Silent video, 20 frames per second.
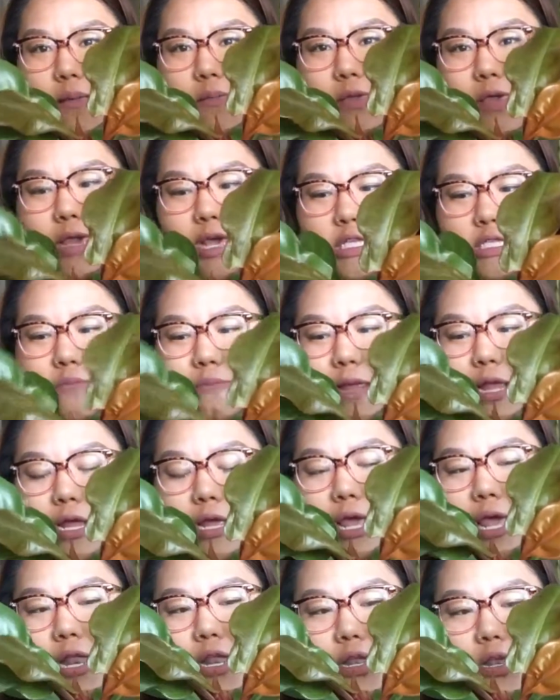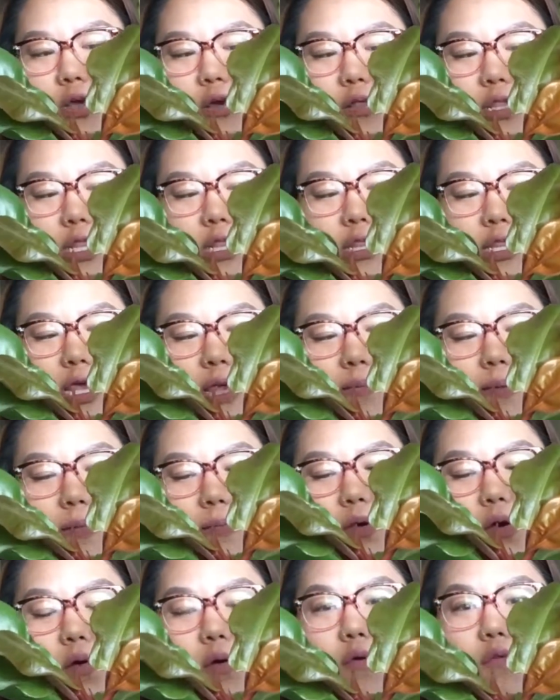You guys might kind of know the theme
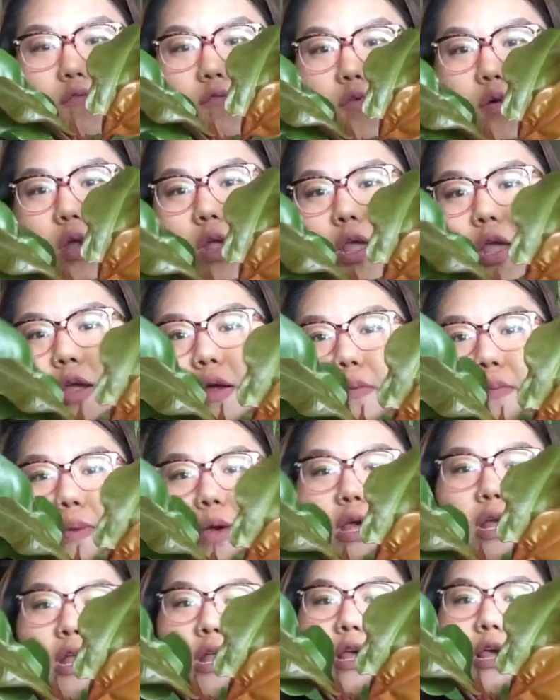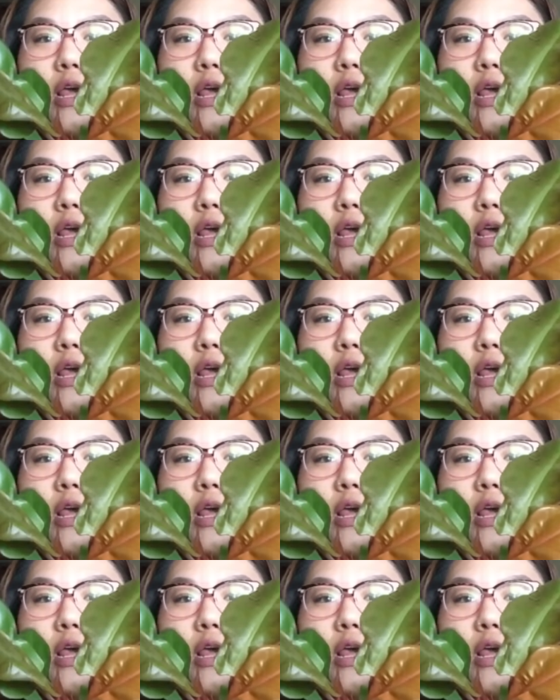I'm going for here, but